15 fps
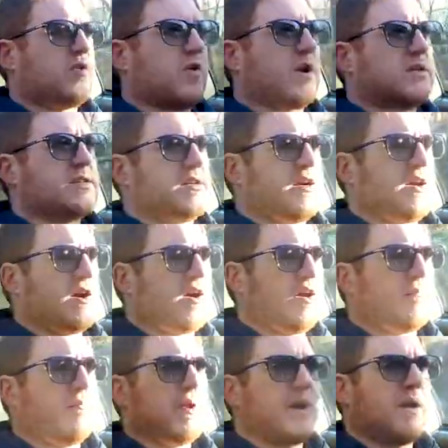crazy
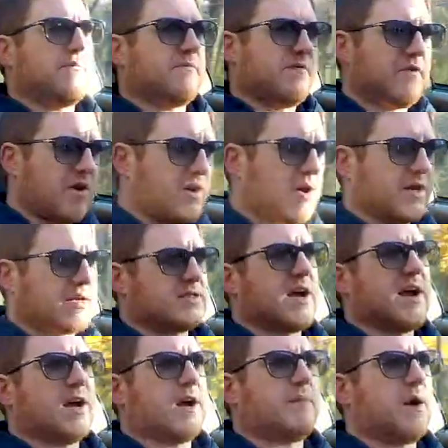year, but I'm very
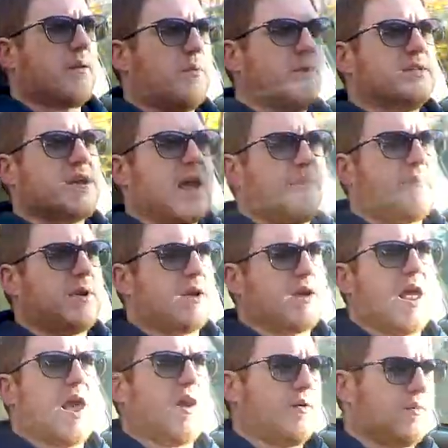excited about what's
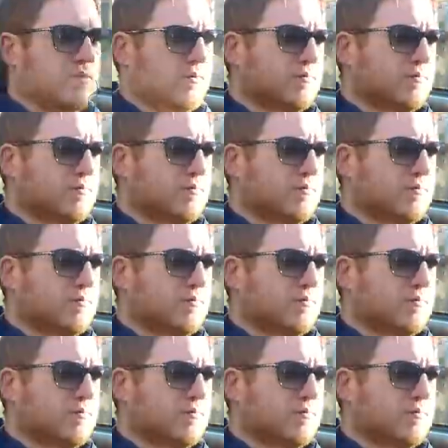happening now.